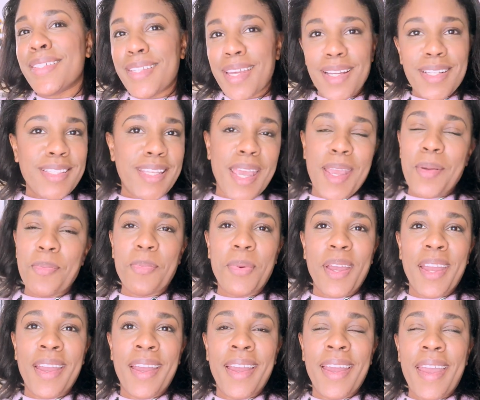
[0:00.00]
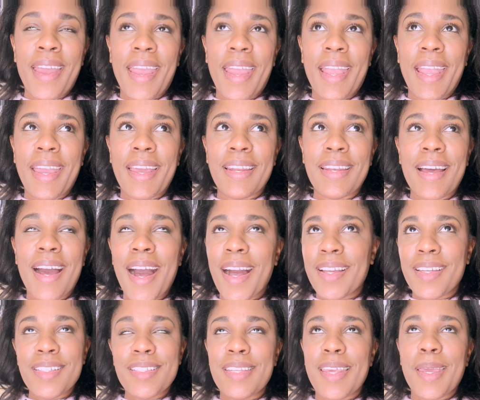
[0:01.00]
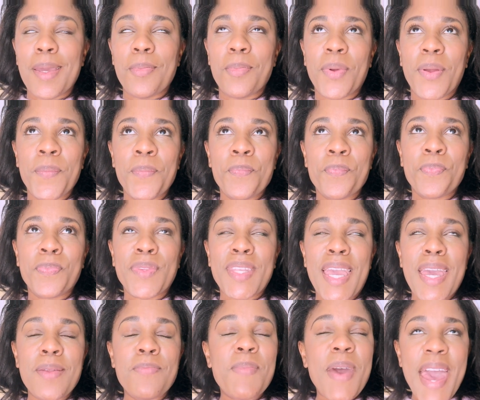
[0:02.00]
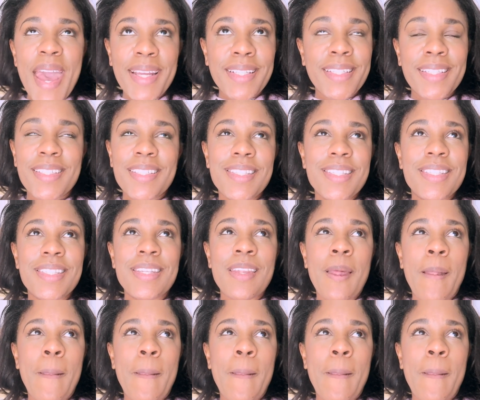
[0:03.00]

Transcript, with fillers: duct tape and hockey tape and magnets